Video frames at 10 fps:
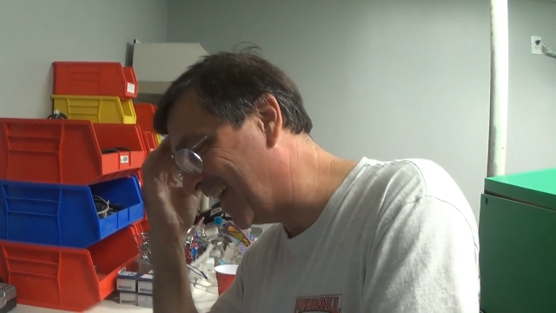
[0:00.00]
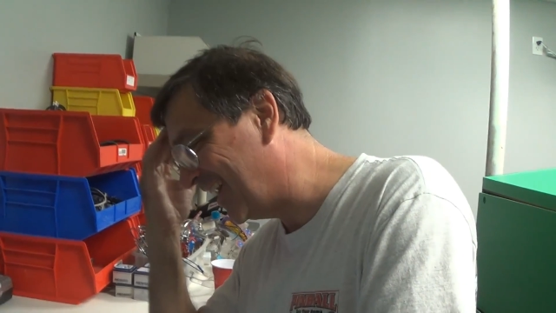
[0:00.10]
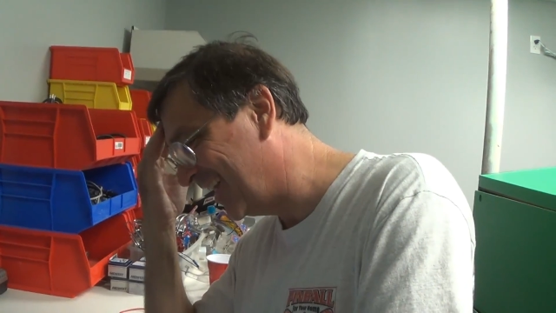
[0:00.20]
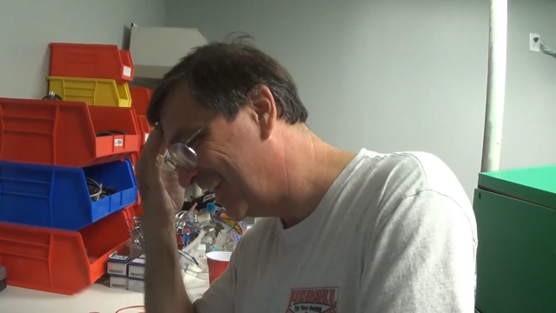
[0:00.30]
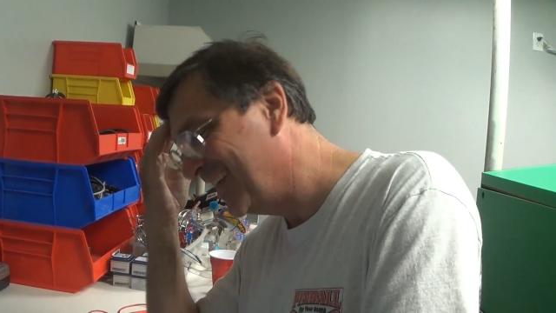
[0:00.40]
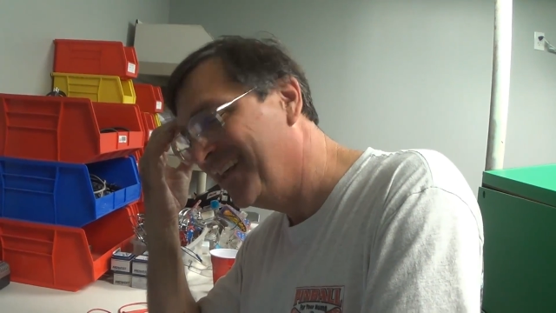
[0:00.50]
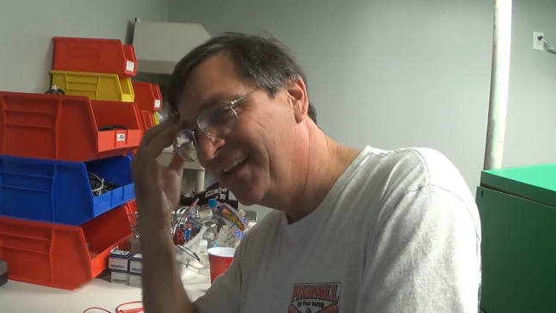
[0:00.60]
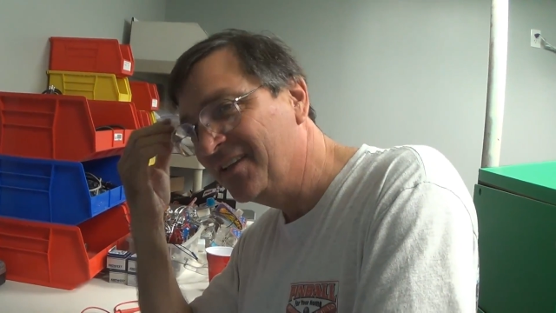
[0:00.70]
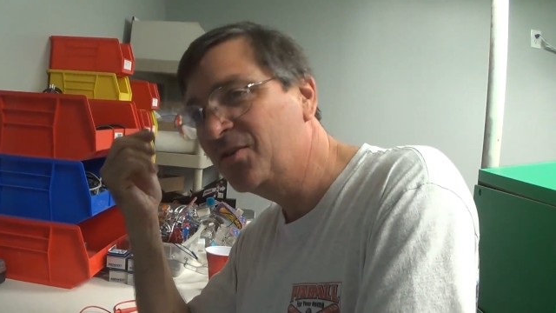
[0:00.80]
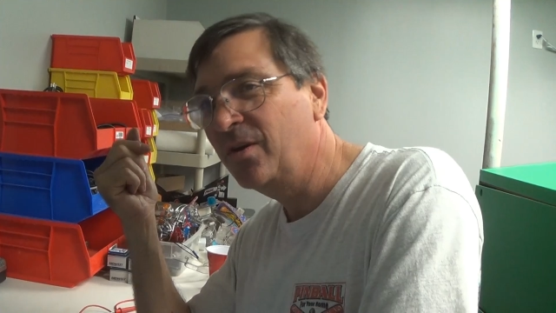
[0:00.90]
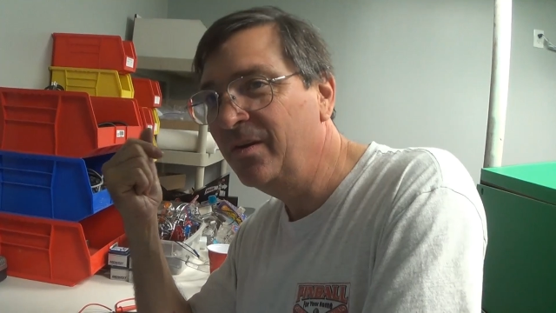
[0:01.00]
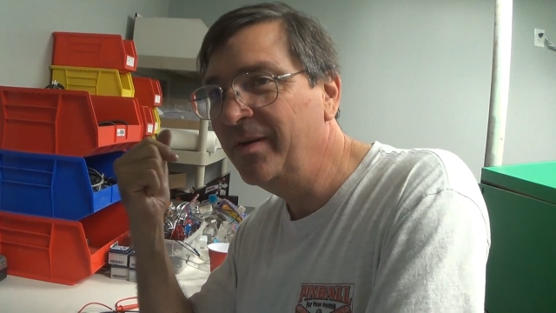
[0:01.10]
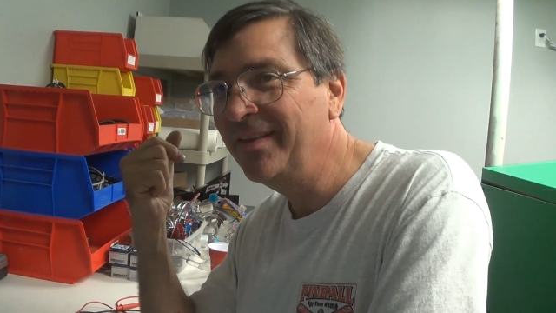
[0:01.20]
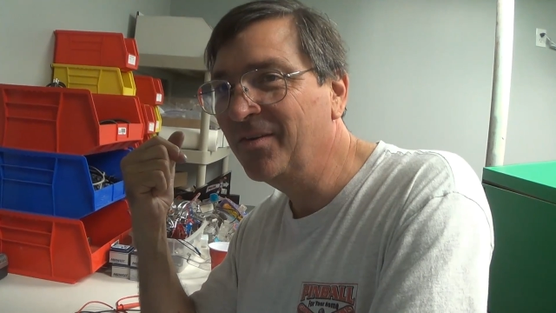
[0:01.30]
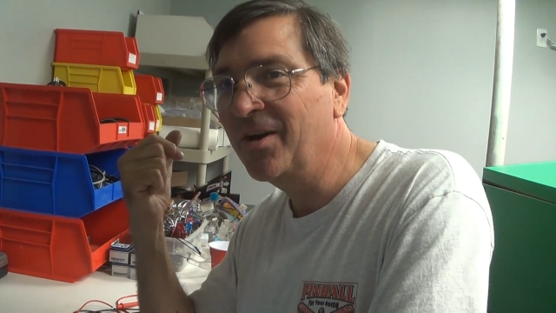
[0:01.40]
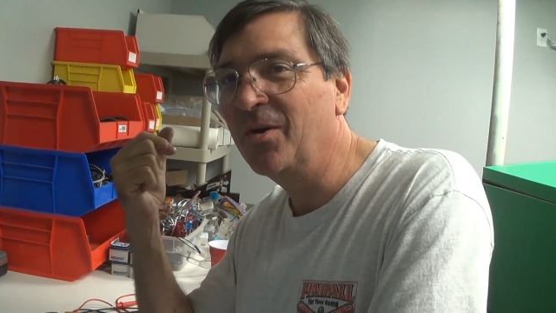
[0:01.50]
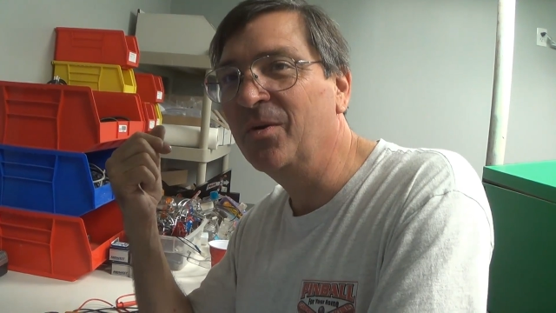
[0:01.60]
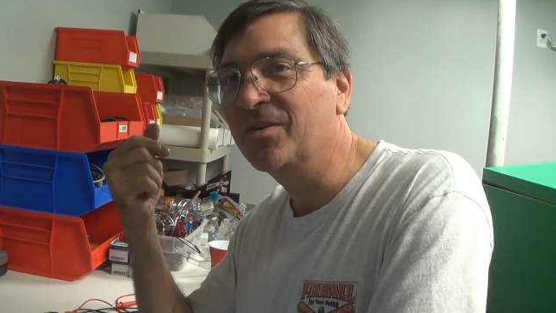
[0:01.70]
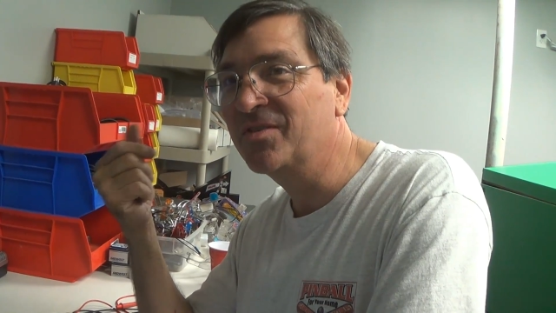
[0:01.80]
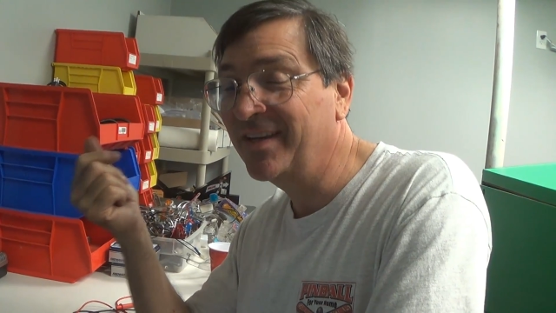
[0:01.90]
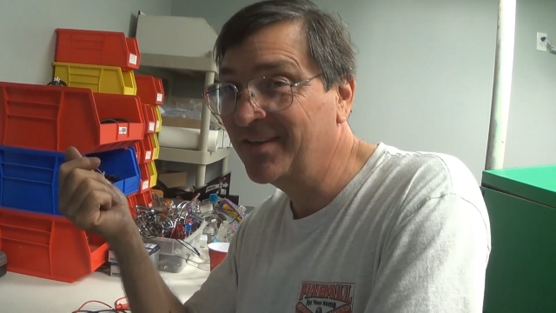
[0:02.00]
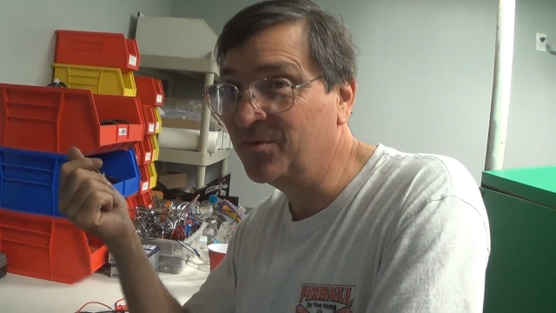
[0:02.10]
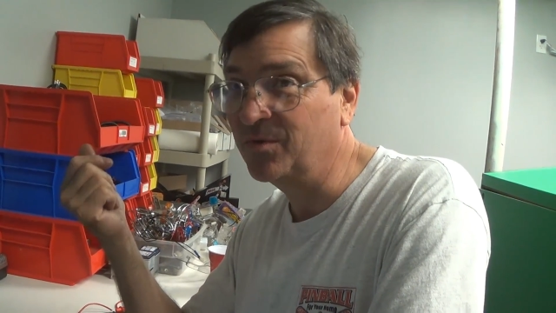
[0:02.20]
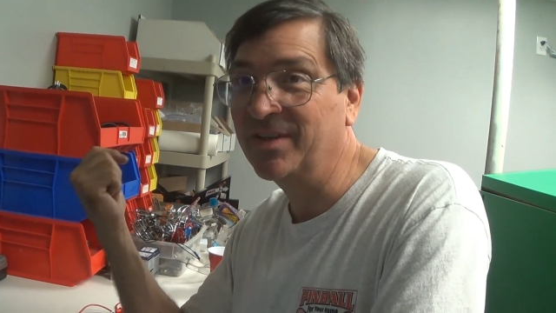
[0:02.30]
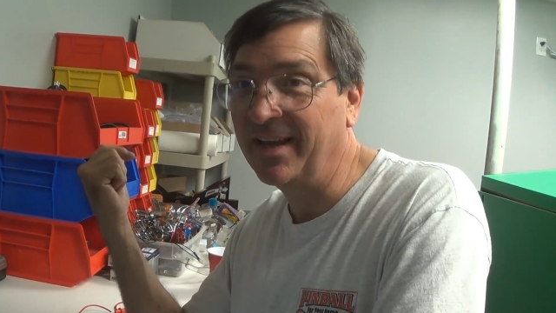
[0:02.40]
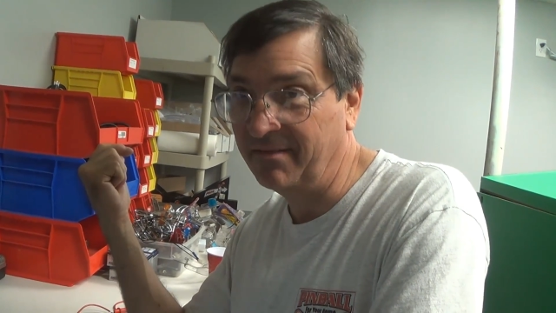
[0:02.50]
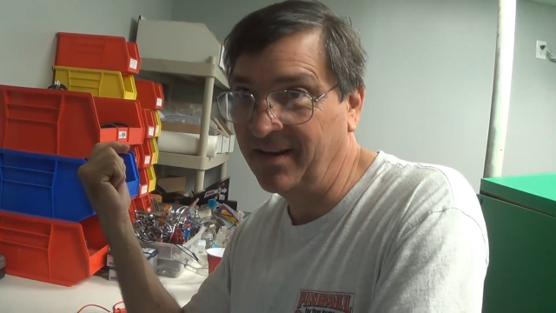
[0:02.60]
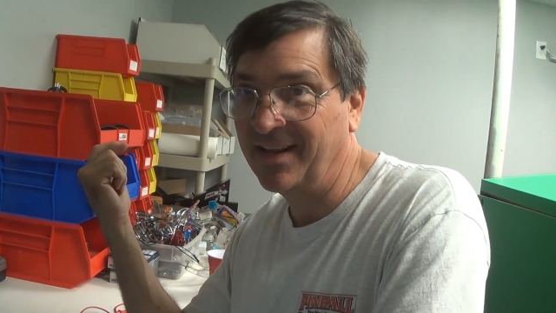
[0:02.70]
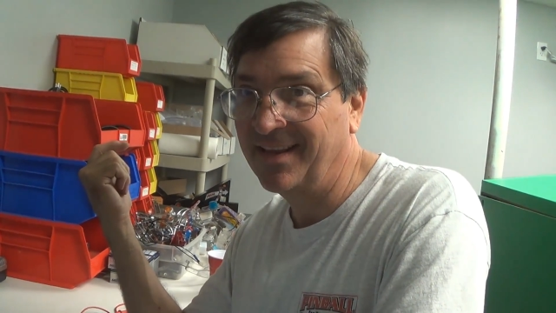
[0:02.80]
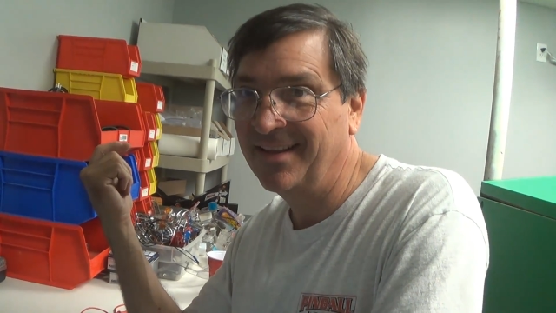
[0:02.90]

that. So you either go to 6 or 7.